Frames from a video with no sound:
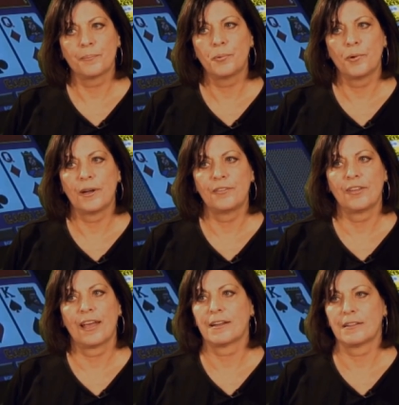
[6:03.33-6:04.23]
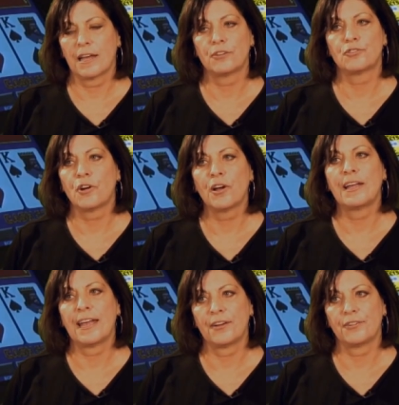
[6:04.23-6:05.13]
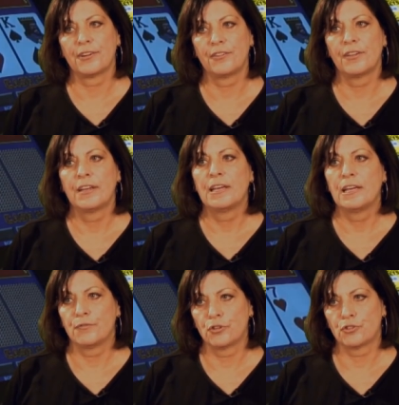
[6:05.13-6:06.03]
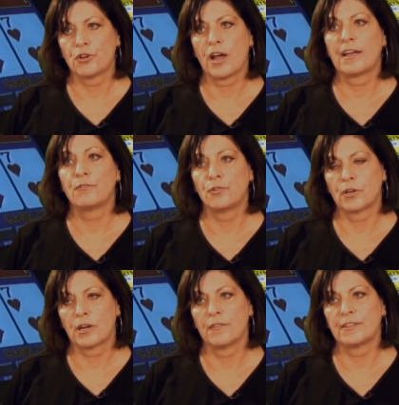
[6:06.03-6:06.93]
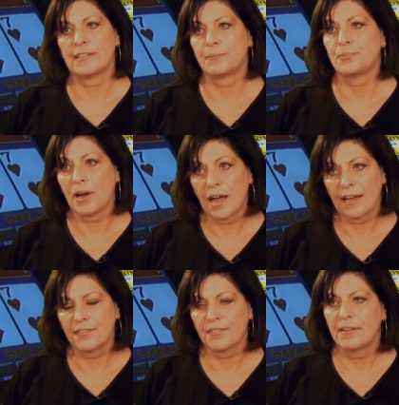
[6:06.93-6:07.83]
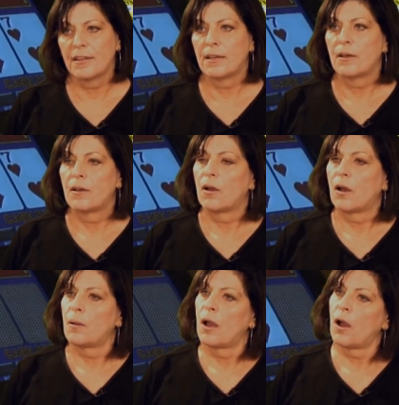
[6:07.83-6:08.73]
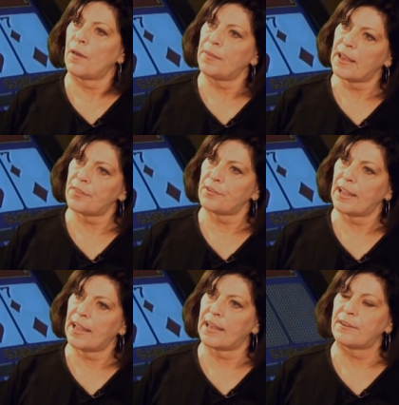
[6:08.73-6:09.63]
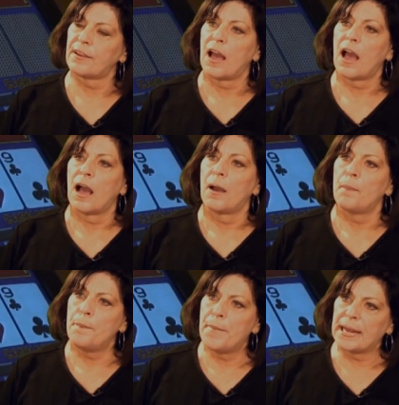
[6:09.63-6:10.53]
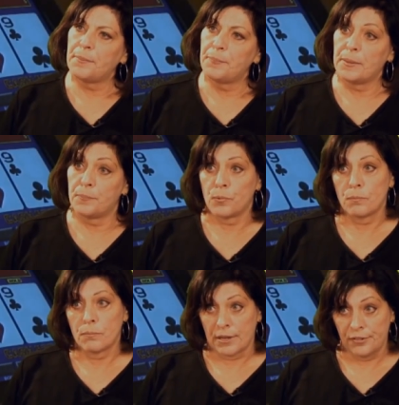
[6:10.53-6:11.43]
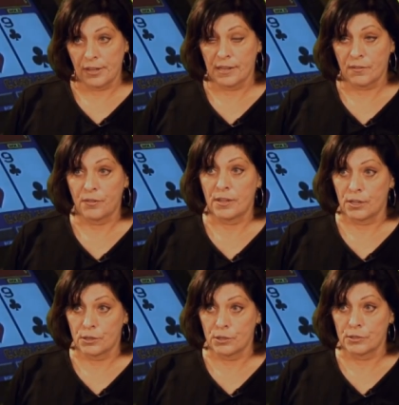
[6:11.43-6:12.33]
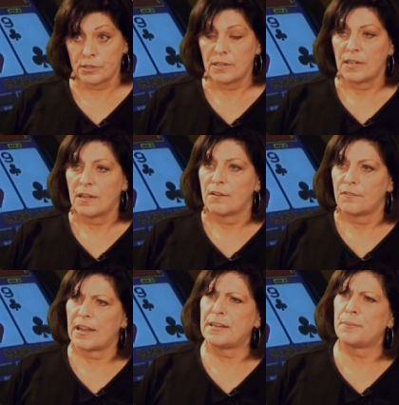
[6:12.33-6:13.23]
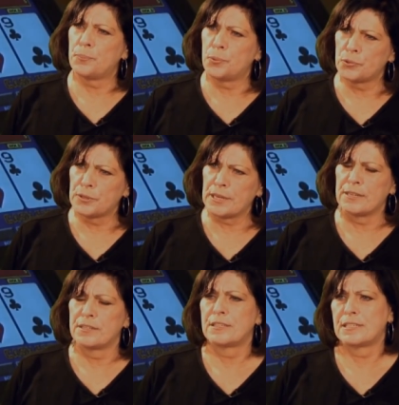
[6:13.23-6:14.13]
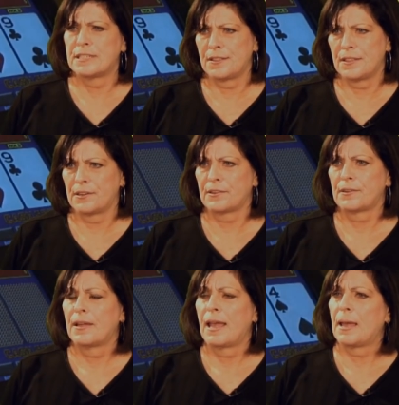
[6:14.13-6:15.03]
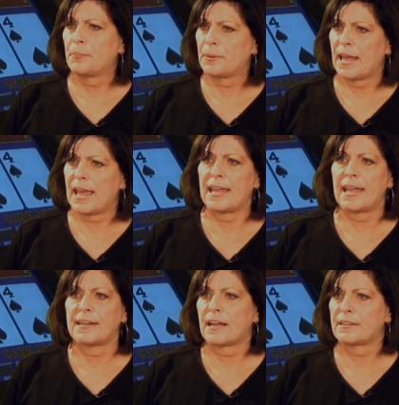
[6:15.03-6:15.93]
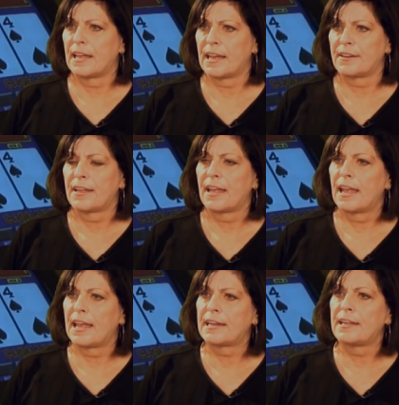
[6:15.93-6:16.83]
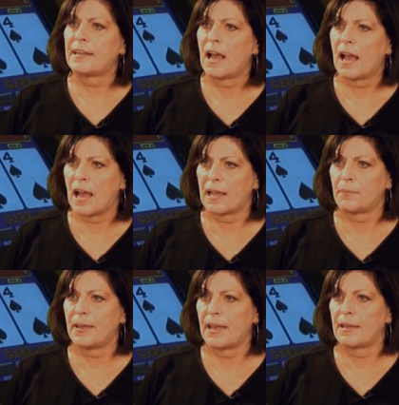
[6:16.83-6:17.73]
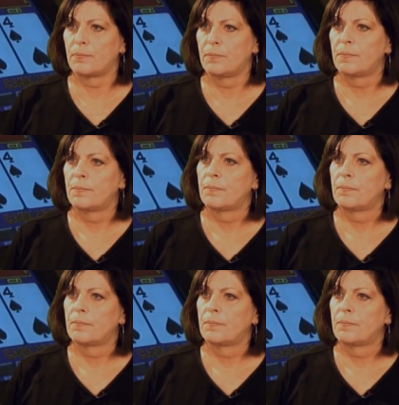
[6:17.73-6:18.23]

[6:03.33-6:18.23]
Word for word: of points and a lot of drawing entries if you're trying for a coveted prize. On the other hand, many people, myself included, find it boring to sit there and play and not get any high paying